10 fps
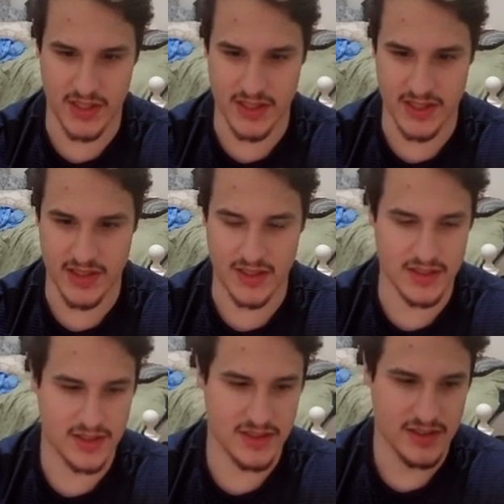that thing.
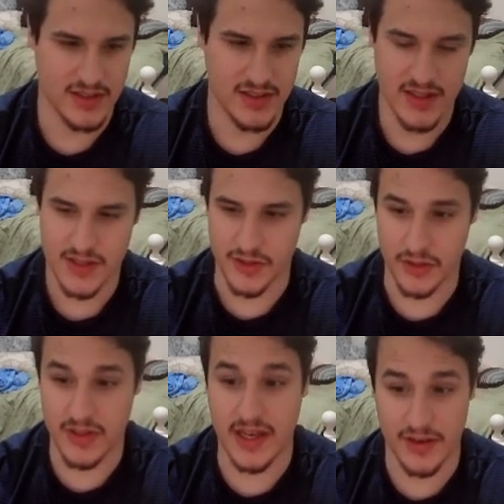So
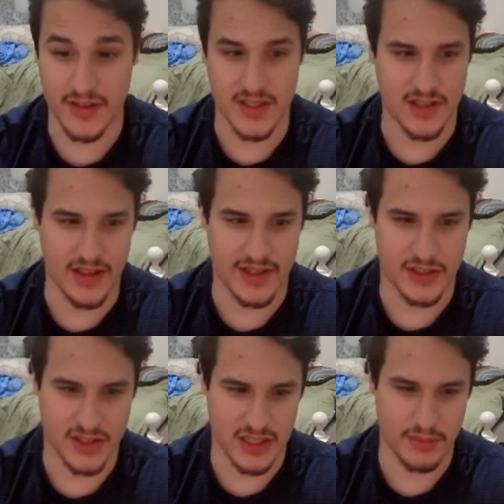you're guaranteed an
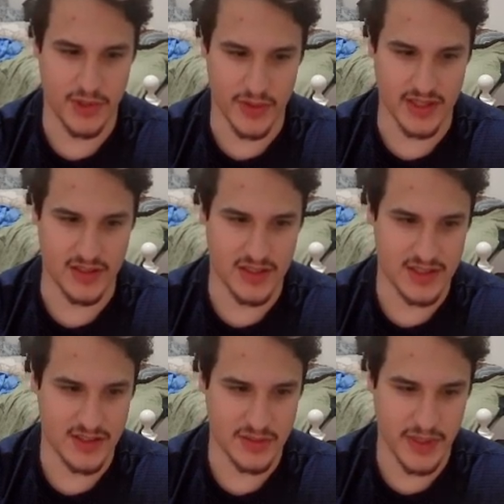electric type going into
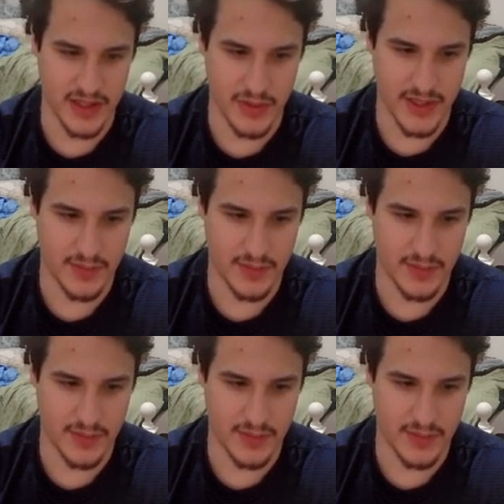this, by the way.